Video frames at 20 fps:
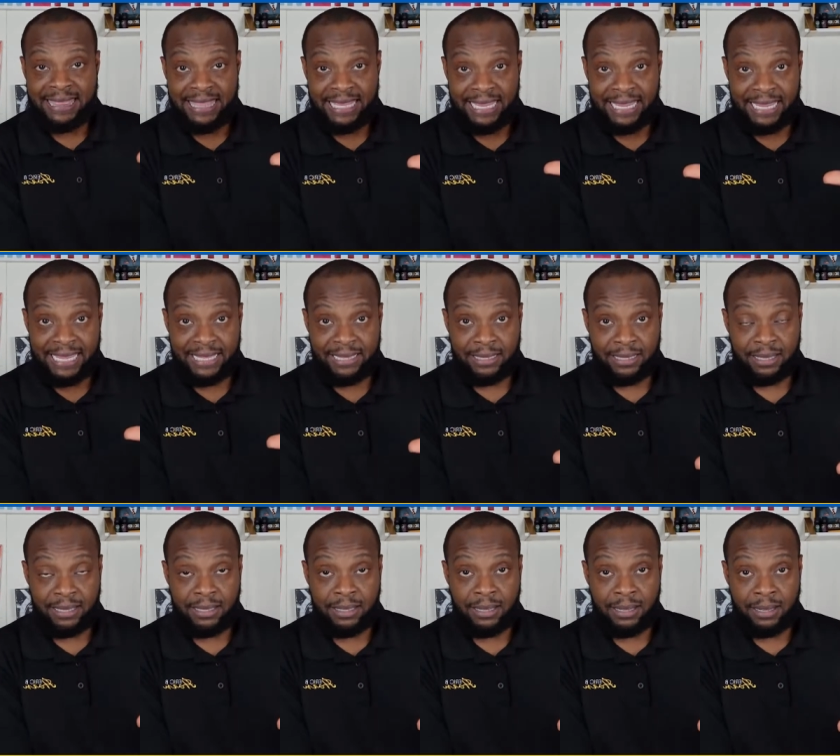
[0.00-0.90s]
and
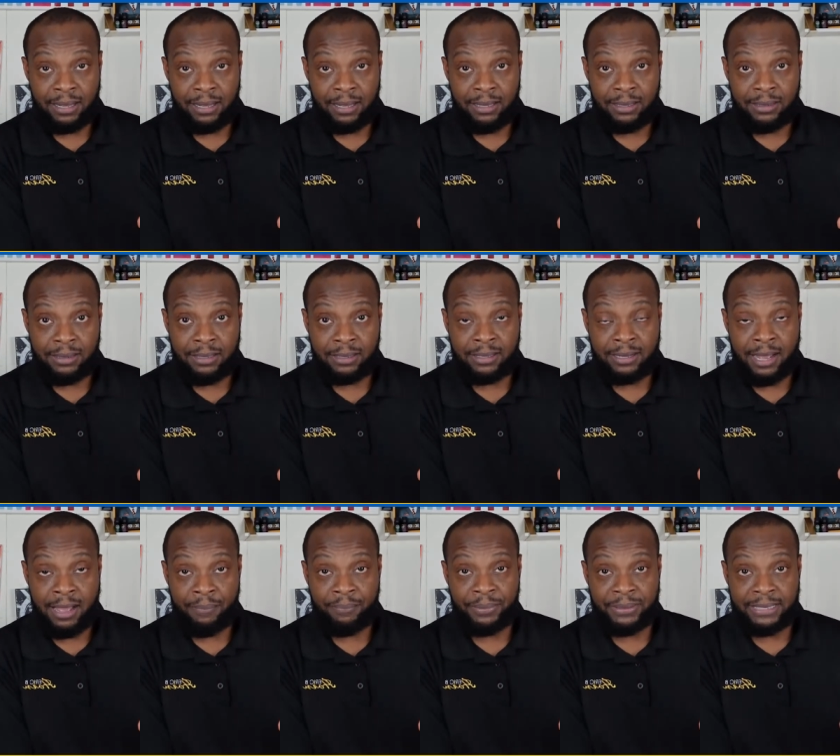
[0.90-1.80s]
then the
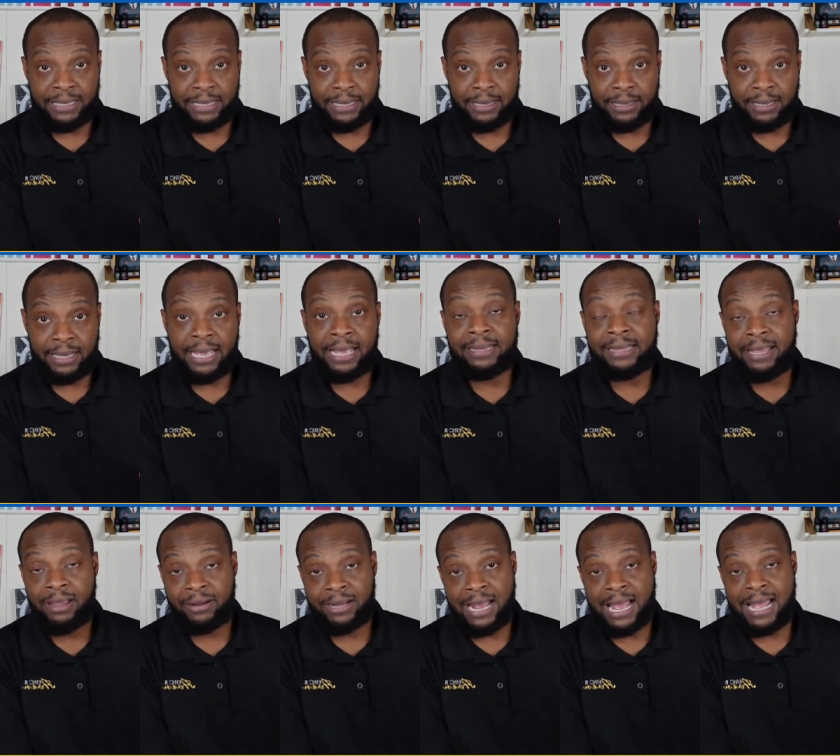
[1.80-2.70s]
company
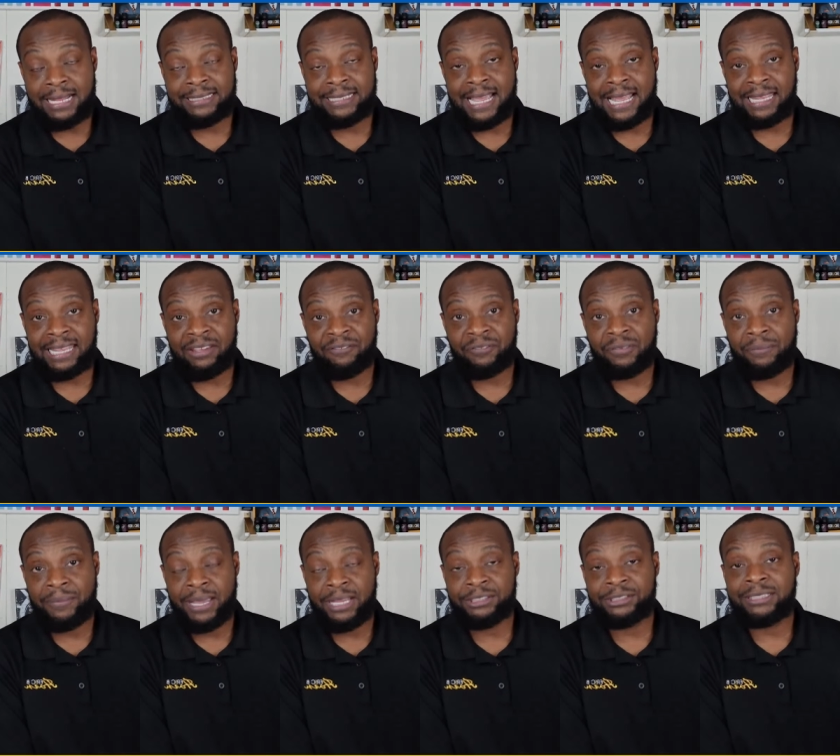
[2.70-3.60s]
and their contact
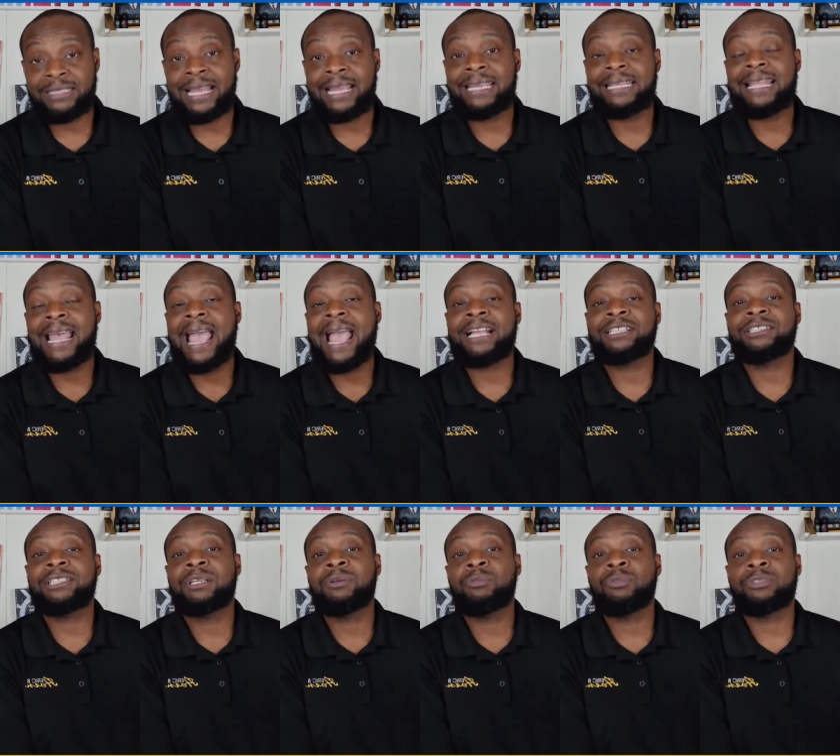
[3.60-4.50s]
information that can
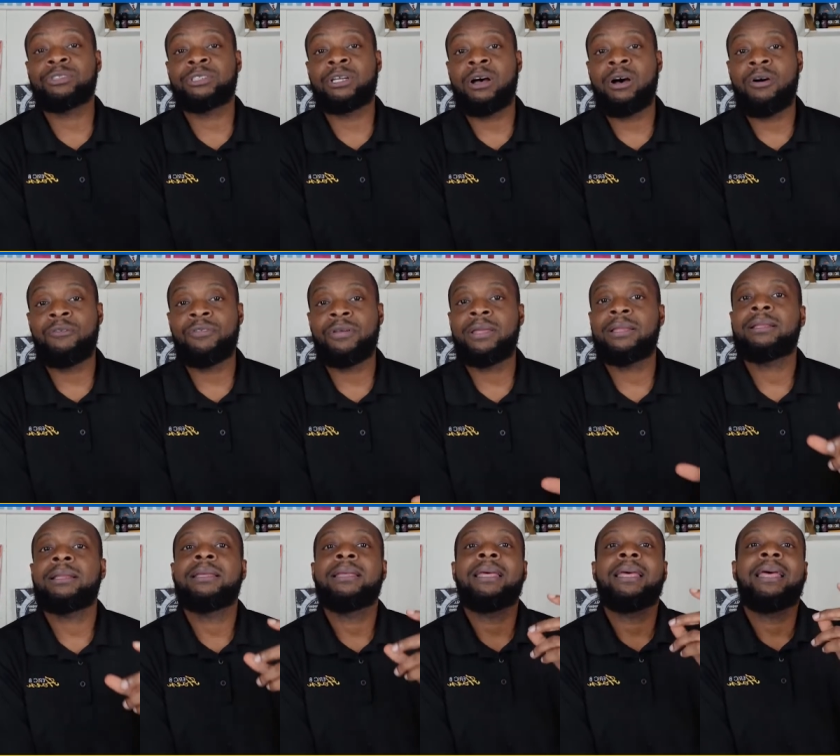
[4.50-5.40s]
actually resolve
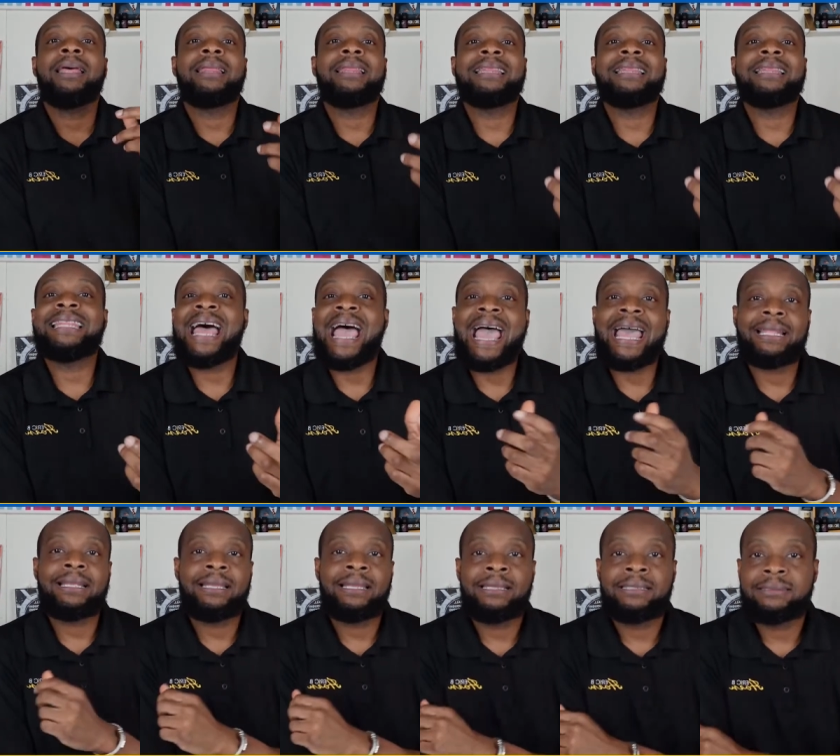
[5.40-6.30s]
it,
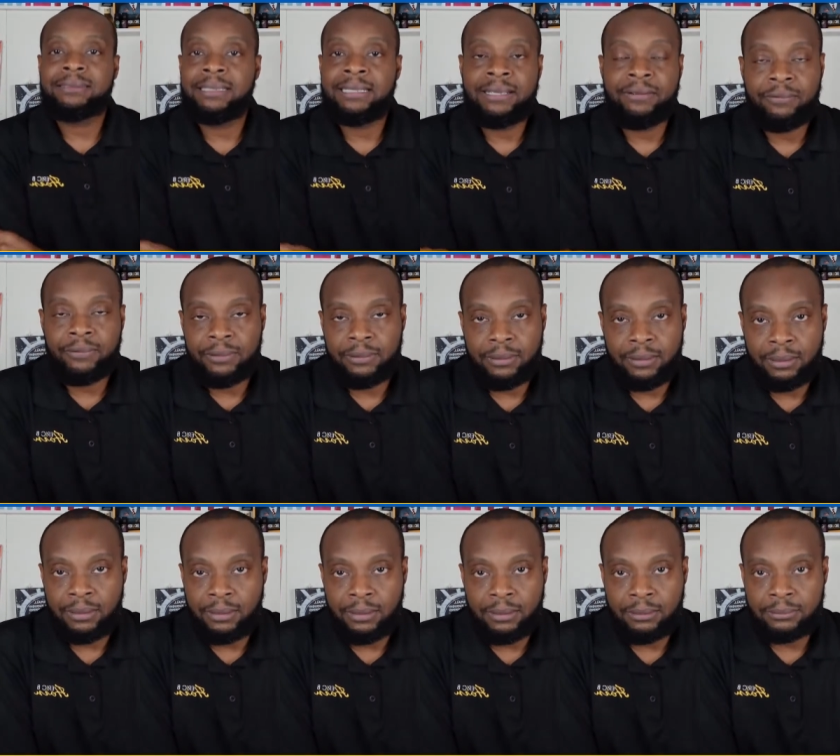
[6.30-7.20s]
that is even
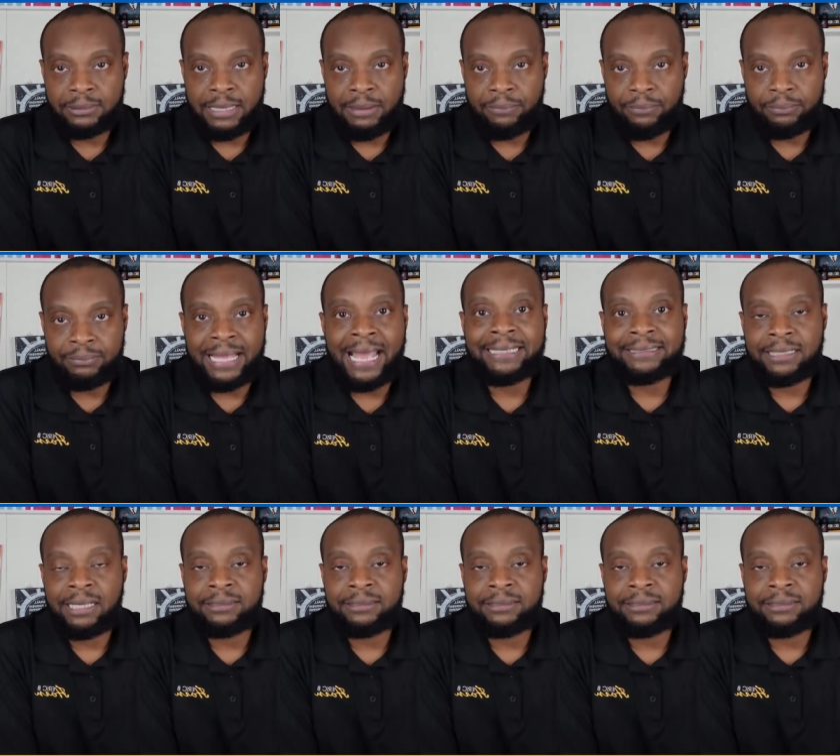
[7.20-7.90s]
a step.